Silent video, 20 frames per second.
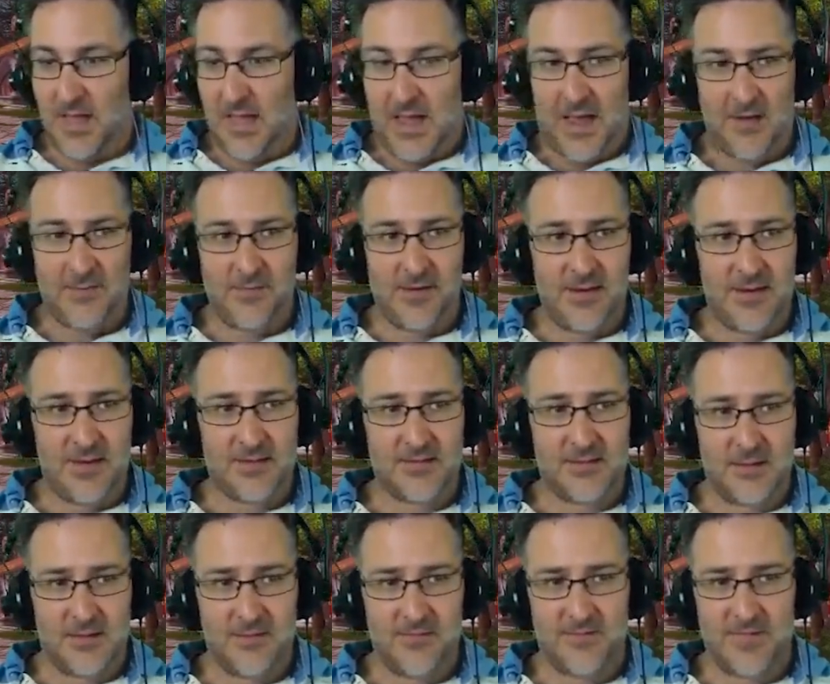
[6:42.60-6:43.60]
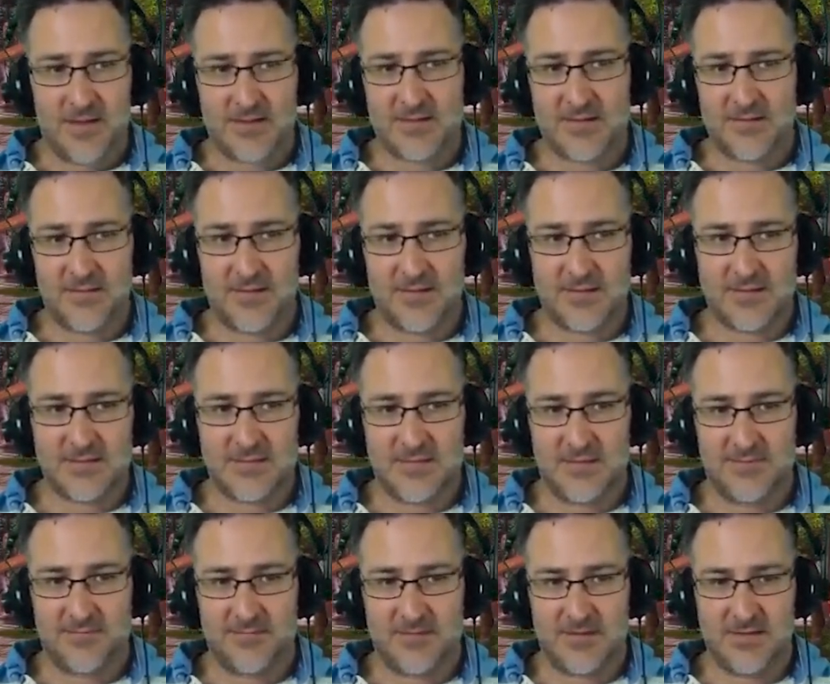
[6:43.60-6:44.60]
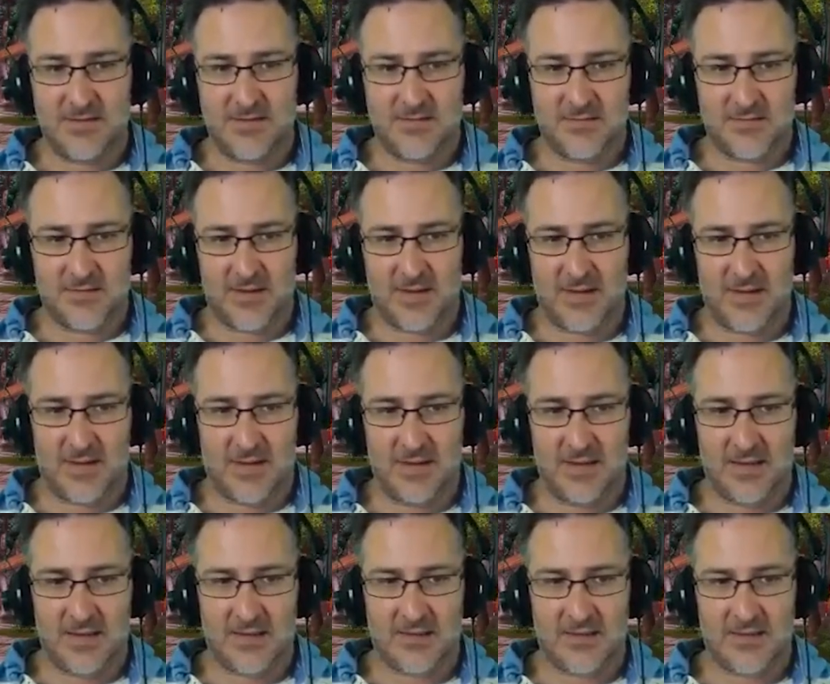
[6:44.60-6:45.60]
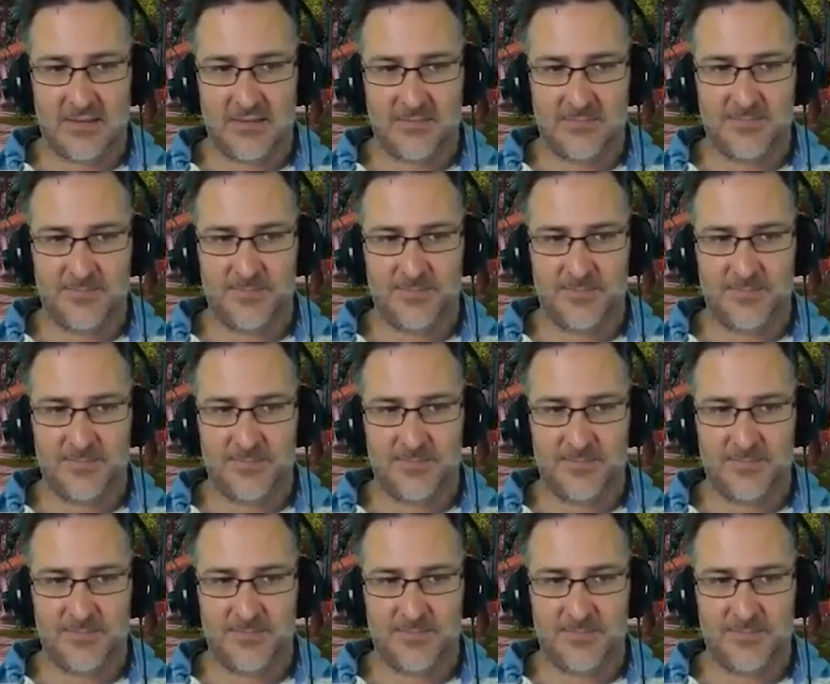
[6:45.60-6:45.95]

How do I like the artifact? I think it's nifty. I, I like it.